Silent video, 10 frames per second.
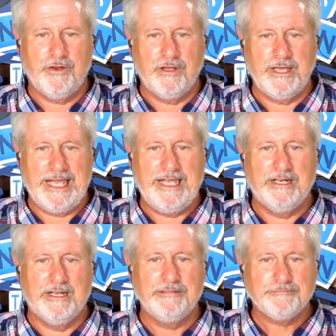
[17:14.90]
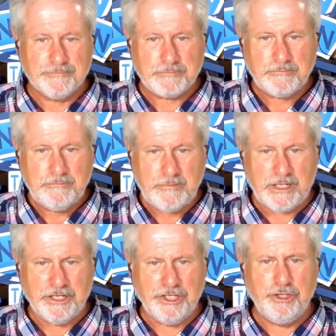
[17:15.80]
England,
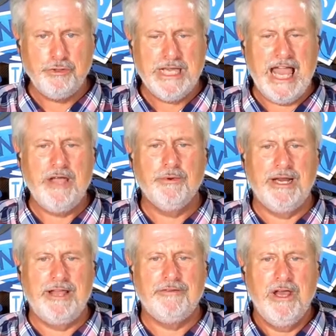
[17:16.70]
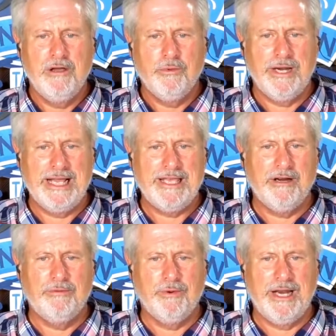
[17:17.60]
the UK, when
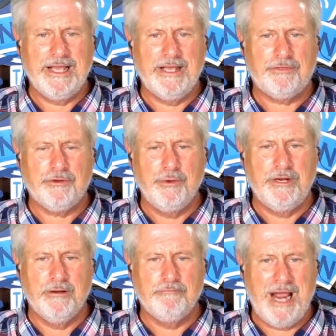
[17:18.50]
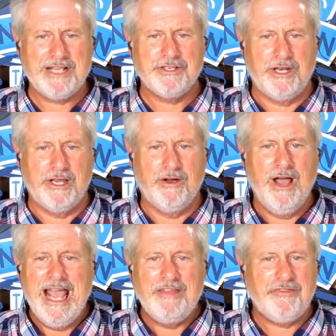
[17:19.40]
they get through with their Brexit deal.
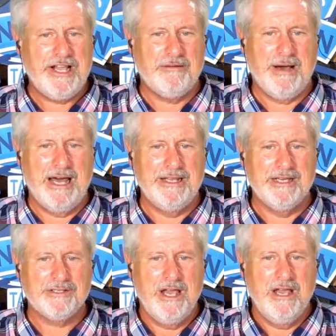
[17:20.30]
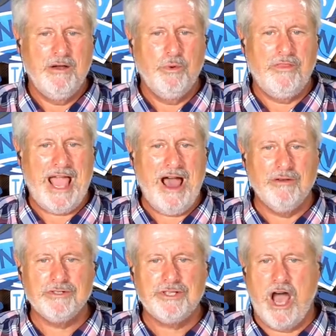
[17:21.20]
And think about this.
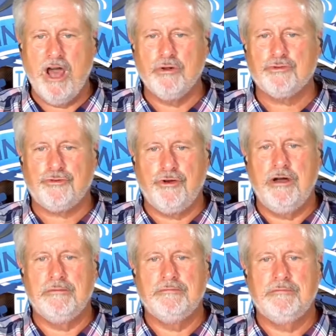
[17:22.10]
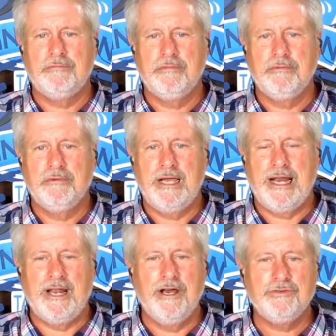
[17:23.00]
Without Donald Trump, and
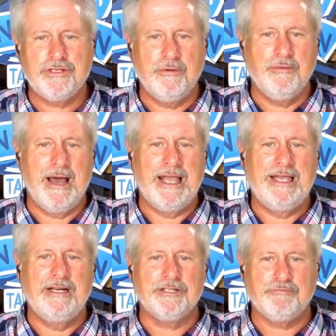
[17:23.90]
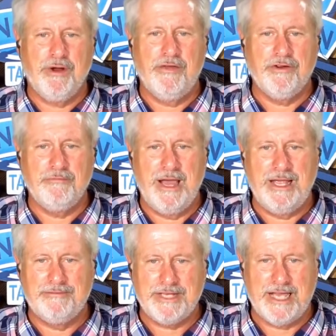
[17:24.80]
I know some of my English brethren may
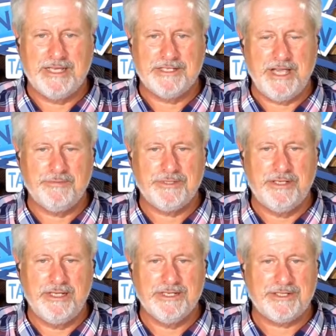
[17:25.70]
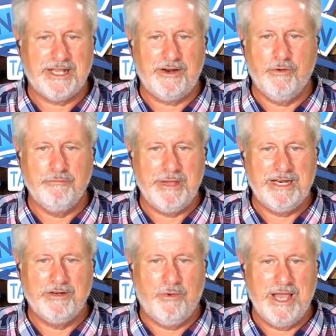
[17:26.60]
take exception to this, and I don't mean
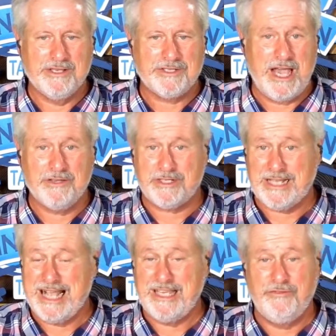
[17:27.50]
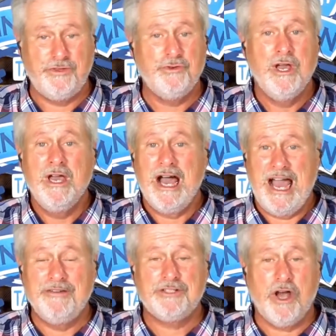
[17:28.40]
it the way it sounds, because I
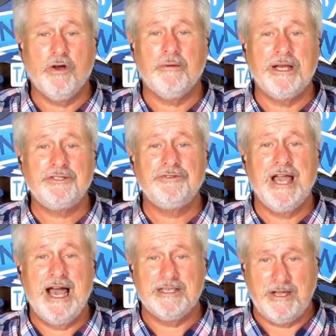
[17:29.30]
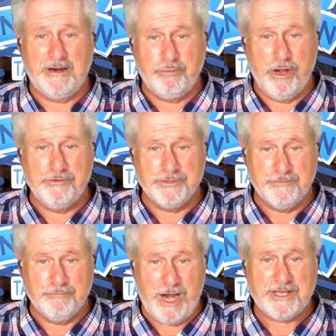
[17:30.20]
haven't talked about you guys and our brothers
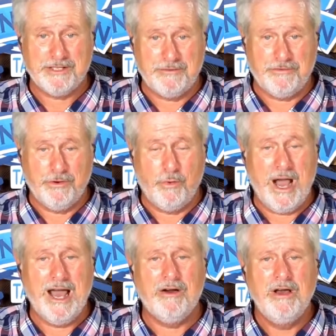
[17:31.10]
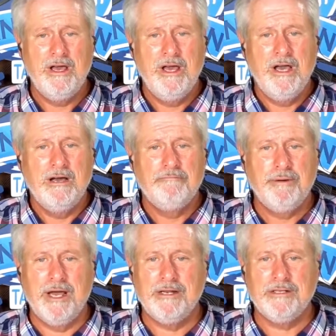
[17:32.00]
in Brexit for a while,
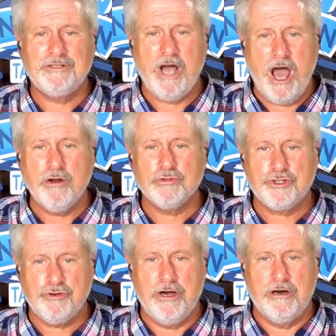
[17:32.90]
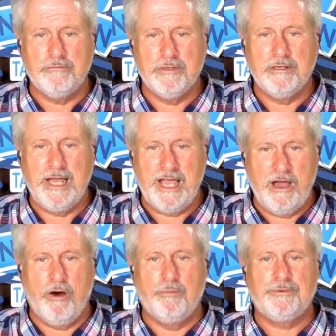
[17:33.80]
but Donald Trump
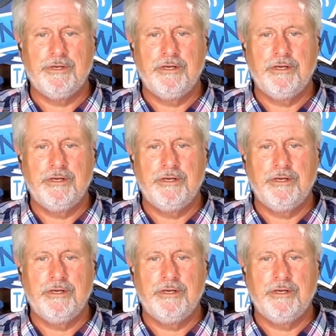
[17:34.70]
helped